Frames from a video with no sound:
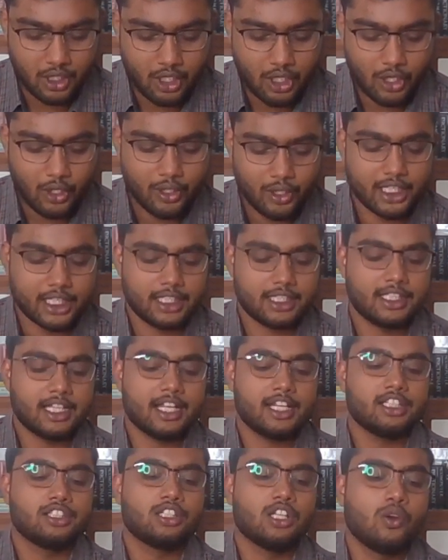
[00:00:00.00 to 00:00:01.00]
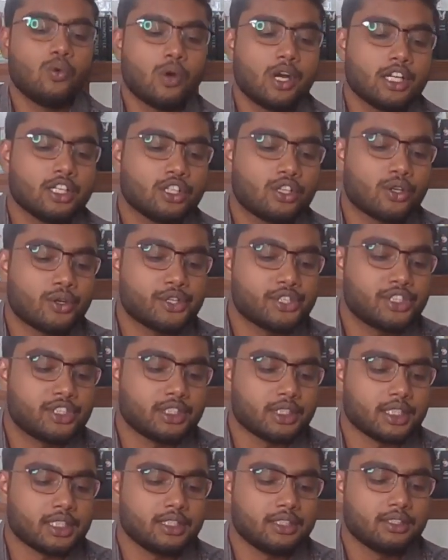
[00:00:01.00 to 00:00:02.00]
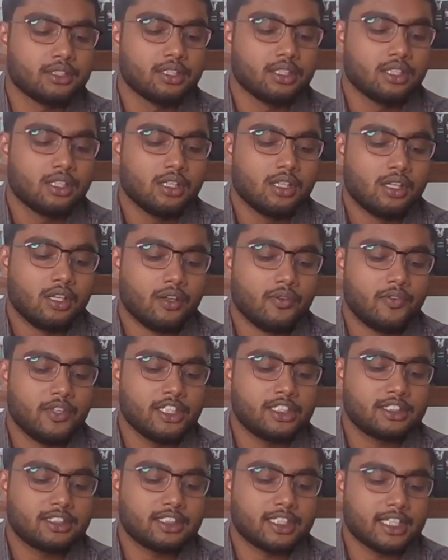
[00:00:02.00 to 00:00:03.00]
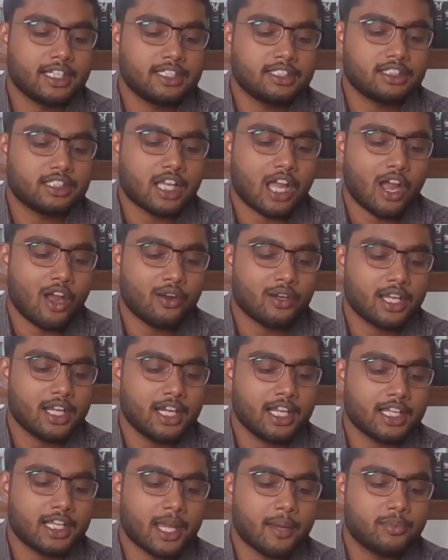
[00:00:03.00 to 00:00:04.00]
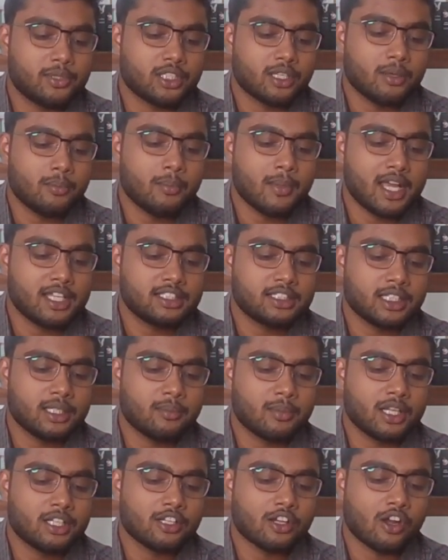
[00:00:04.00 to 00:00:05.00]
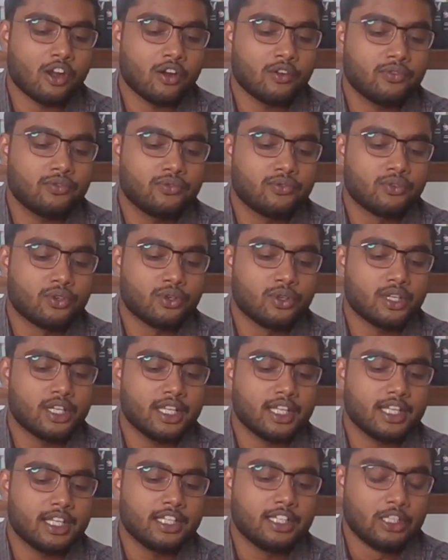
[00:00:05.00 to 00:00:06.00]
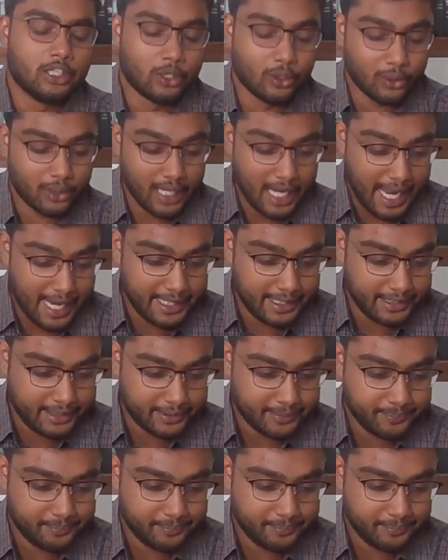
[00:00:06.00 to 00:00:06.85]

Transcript: Okay, there is a one question which states how can I capture best image of food in low light?